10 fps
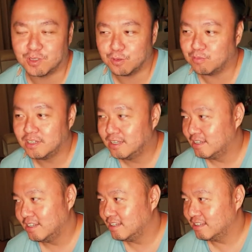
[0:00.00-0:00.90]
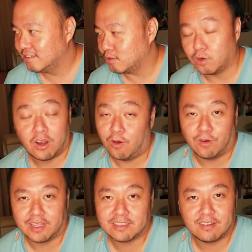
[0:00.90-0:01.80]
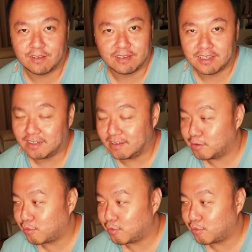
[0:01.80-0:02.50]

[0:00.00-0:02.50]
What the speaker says: So no, that's not a